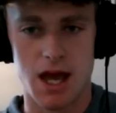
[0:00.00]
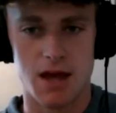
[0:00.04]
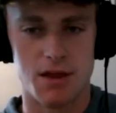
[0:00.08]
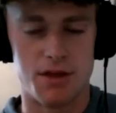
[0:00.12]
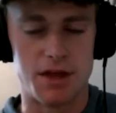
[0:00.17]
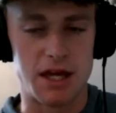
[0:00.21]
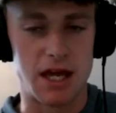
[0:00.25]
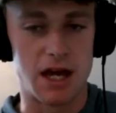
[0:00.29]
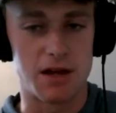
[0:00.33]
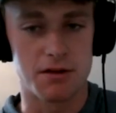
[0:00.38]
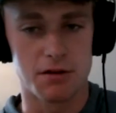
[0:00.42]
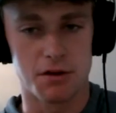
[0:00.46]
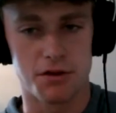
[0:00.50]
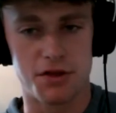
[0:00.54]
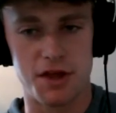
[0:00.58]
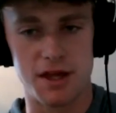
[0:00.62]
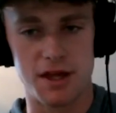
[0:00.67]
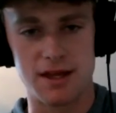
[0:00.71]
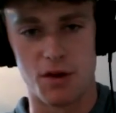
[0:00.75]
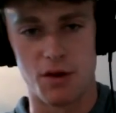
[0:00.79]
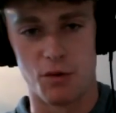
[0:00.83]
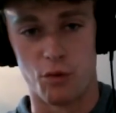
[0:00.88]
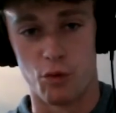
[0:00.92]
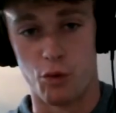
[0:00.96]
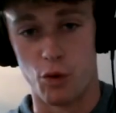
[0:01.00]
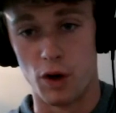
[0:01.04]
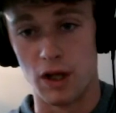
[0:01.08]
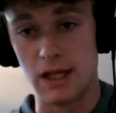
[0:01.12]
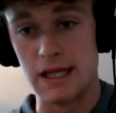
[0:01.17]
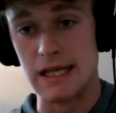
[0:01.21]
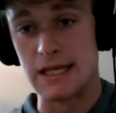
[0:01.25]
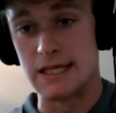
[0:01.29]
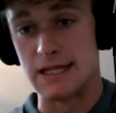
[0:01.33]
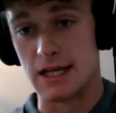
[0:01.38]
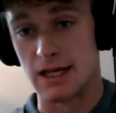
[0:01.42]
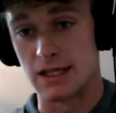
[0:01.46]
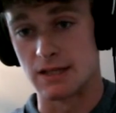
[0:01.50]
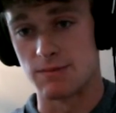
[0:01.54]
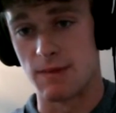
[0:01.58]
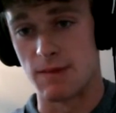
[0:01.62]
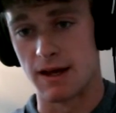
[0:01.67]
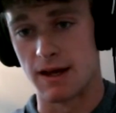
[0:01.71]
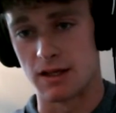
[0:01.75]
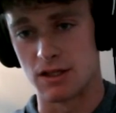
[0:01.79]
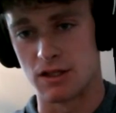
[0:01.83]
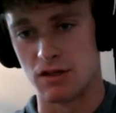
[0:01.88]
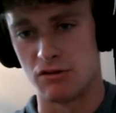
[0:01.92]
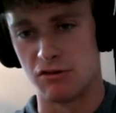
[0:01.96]
The other thing that really does
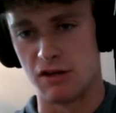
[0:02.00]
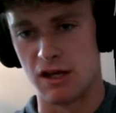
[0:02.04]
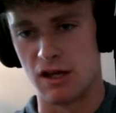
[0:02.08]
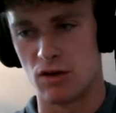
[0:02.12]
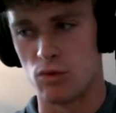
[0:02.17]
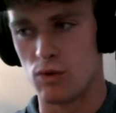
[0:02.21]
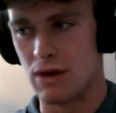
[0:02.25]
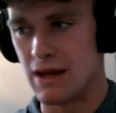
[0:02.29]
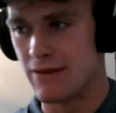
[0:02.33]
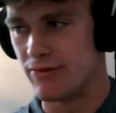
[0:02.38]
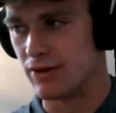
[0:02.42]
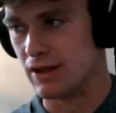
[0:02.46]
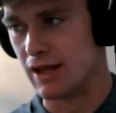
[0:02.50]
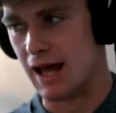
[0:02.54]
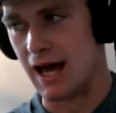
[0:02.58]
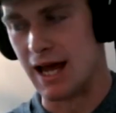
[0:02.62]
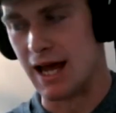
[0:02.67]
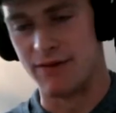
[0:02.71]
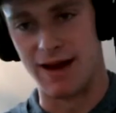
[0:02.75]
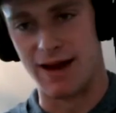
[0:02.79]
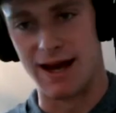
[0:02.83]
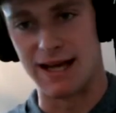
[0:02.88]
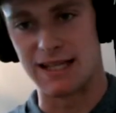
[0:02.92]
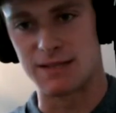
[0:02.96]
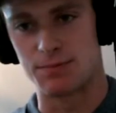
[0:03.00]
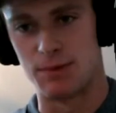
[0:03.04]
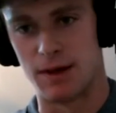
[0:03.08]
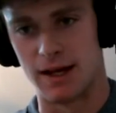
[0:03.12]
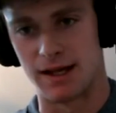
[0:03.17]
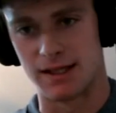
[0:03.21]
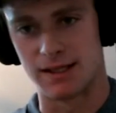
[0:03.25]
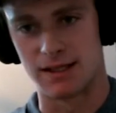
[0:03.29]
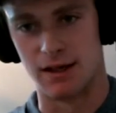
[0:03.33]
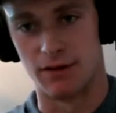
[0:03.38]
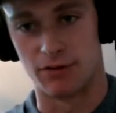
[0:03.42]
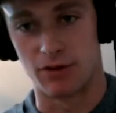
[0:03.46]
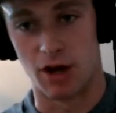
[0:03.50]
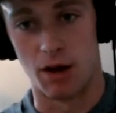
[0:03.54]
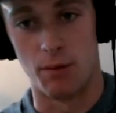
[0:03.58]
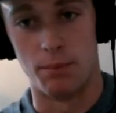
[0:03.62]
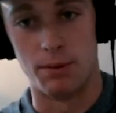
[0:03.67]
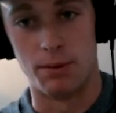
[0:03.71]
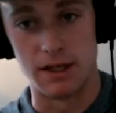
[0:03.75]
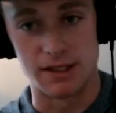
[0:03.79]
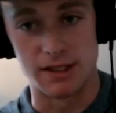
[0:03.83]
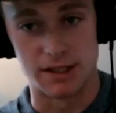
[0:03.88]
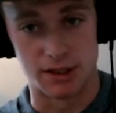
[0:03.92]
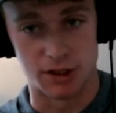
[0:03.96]
make us unique, we have a lot of aspects of
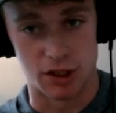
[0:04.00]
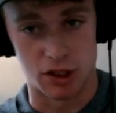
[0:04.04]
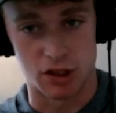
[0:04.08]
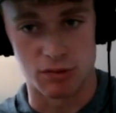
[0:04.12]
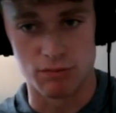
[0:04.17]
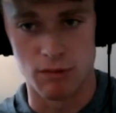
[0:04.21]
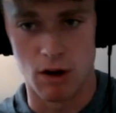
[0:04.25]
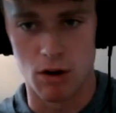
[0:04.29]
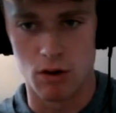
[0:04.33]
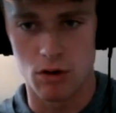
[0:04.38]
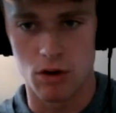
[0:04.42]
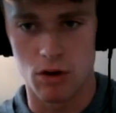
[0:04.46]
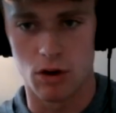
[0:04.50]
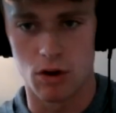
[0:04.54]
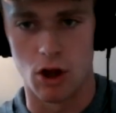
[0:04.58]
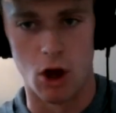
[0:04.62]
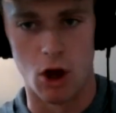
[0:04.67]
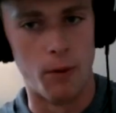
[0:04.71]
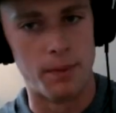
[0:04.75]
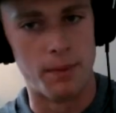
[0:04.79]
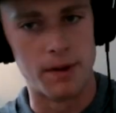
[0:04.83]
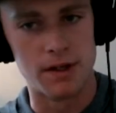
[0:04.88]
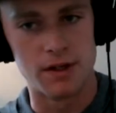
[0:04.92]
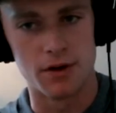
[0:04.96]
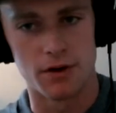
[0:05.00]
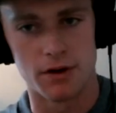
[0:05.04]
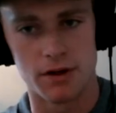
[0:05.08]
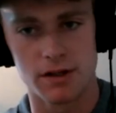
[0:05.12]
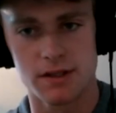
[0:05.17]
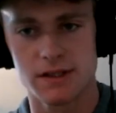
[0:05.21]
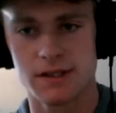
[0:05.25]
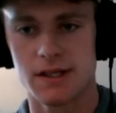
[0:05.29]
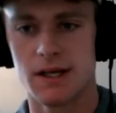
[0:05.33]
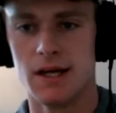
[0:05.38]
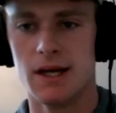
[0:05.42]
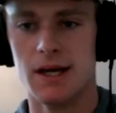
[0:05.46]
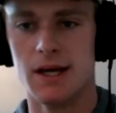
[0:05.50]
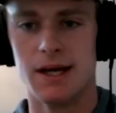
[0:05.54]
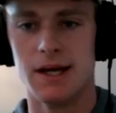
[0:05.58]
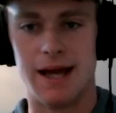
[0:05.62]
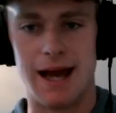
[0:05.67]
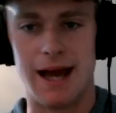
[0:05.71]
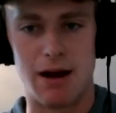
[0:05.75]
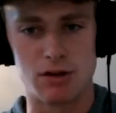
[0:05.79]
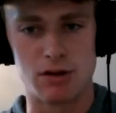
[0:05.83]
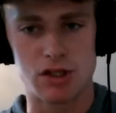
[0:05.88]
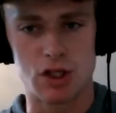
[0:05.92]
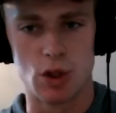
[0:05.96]
companies such as Mogul, Open Doors,
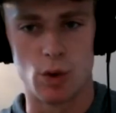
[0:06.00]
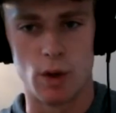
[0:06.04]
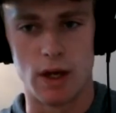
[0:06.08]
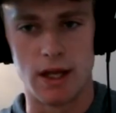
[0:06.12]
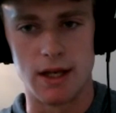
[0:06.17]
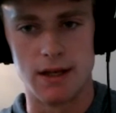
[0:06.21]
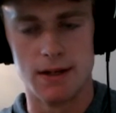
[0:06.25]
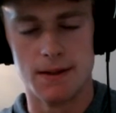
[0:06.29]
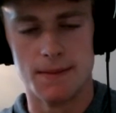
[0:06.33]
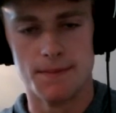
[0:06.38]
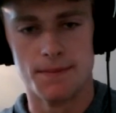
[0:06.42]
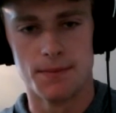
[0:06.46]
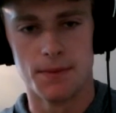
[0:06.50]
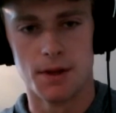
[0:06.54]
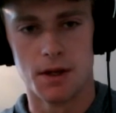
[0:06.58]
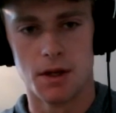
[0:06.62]
Out to Win.